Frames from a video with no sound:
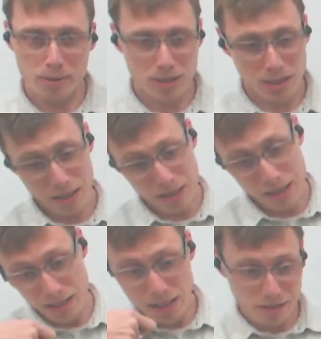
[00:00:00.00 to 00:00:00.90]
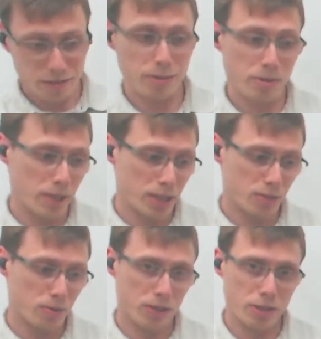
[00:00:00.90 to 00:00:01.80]
It's not like you eat ice cream and it makes
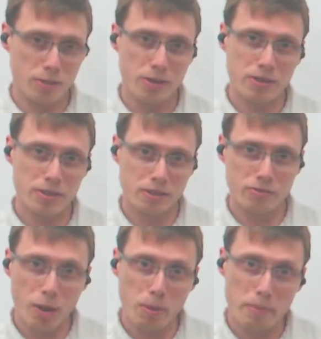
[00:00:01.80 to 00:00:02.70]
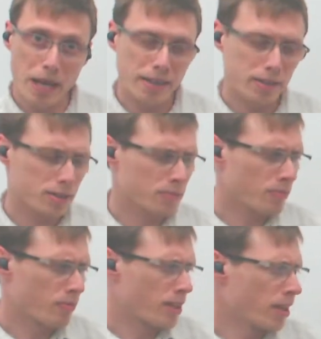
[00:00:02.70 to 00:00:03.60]
you want to go out there and rob a bank,
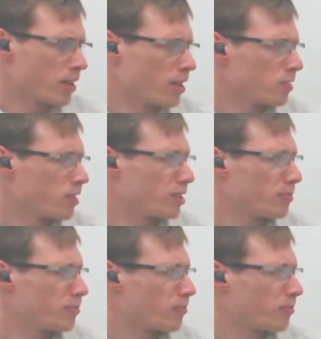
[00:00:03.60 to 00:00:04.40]
right?